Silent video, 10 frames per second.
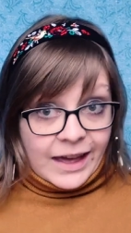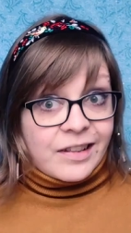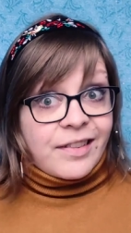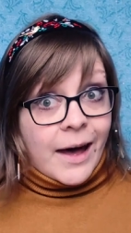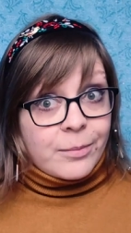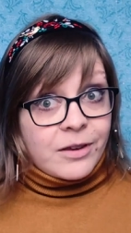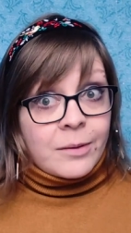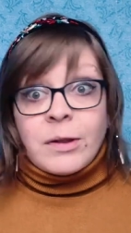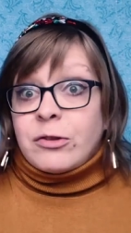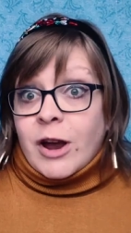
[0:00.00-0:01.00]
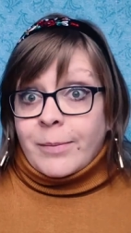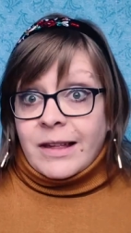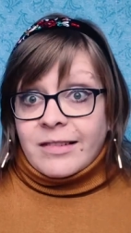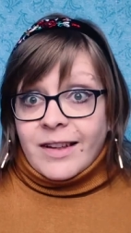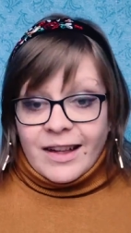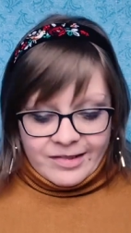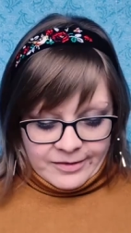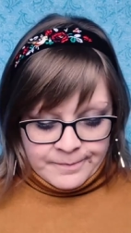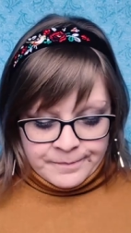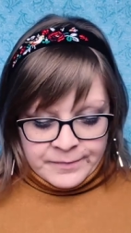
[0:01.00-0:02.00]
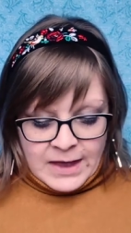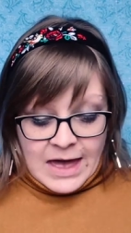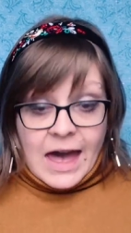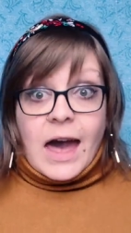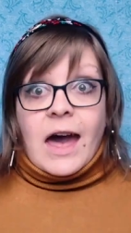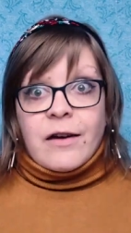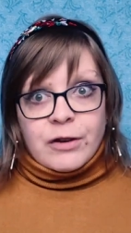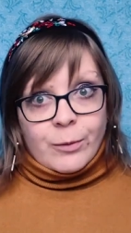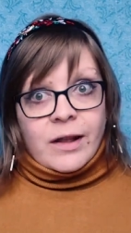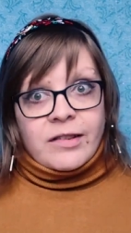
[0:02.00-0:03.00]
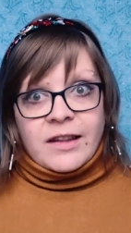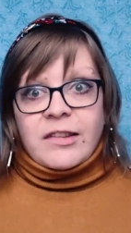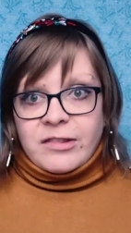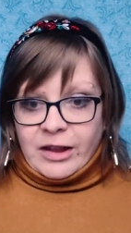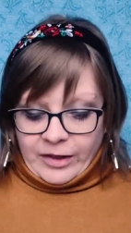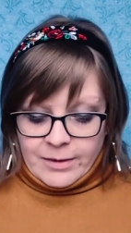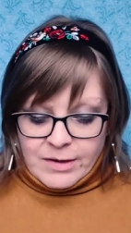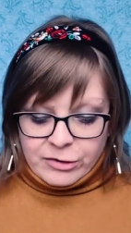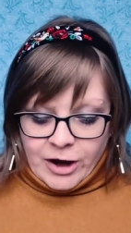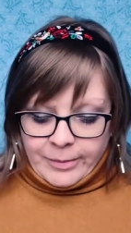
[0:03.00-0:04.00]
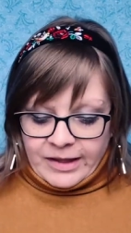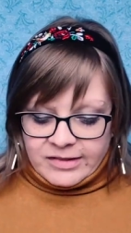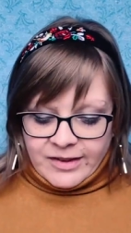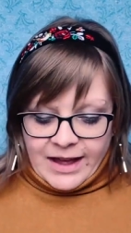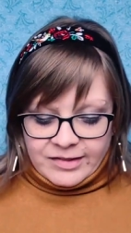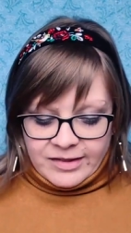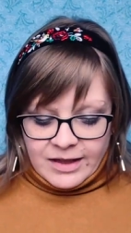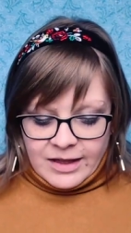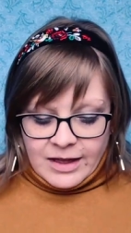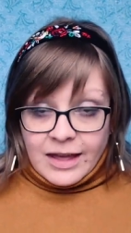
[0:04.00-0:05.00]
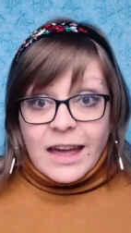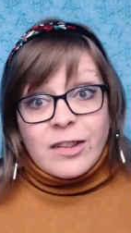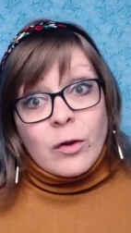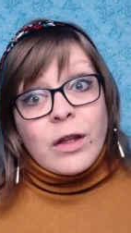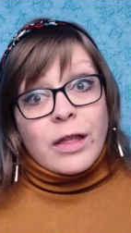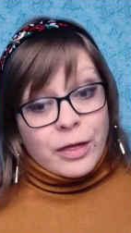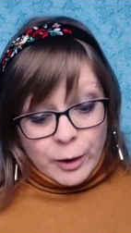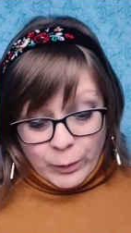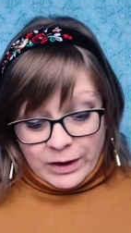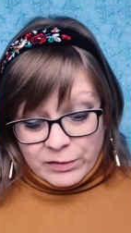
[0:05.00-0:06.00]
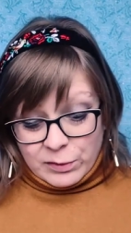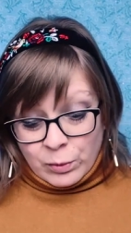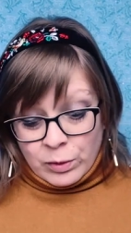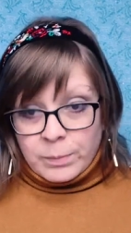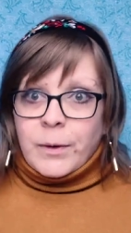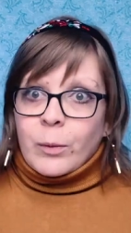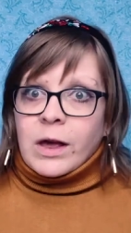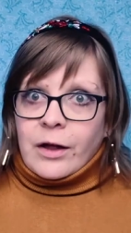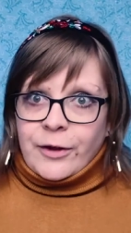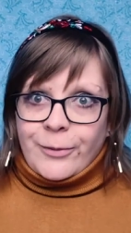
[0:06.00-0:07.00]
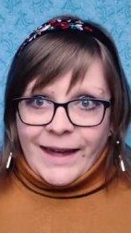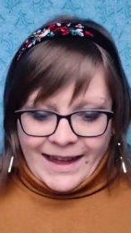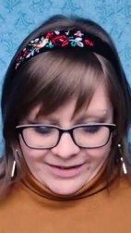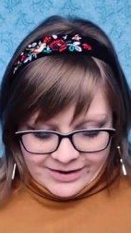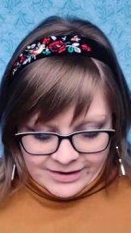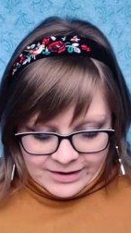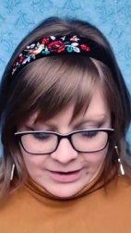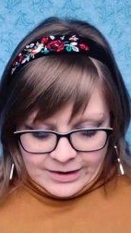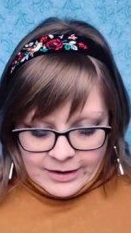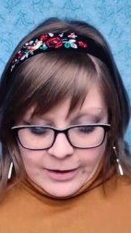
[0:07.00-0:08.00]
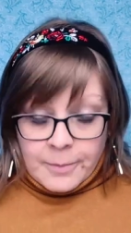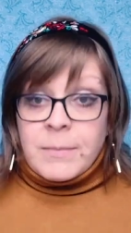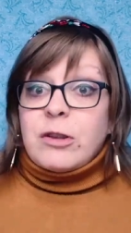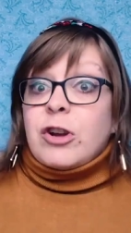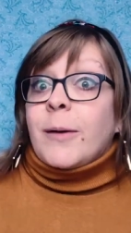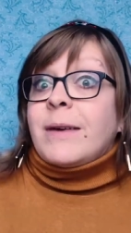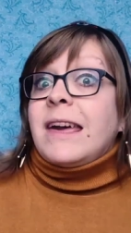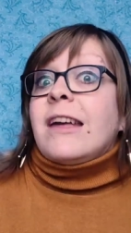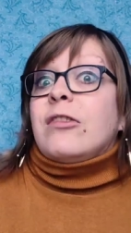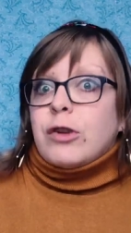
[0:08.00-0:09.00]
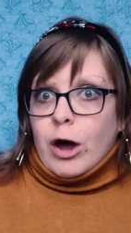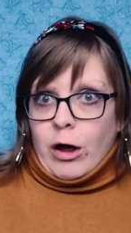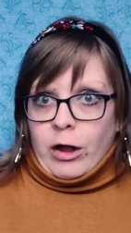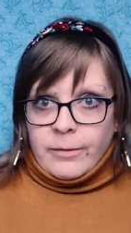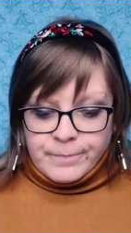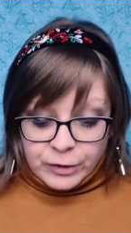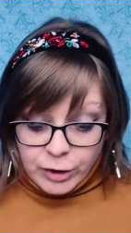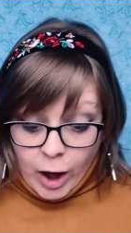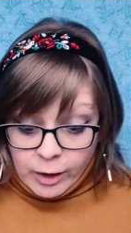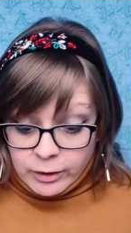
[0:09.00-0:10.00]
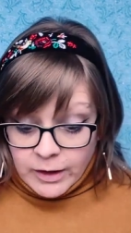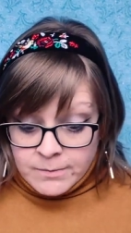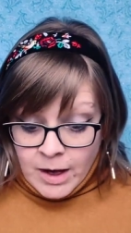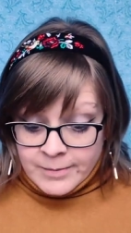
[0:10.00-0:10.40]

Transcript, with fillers: except in Miss Trepke's class. Everyone sits still in Miss Trepke's class. It's only the third week of school, but we all know that. Miss Trepke is tall, taller than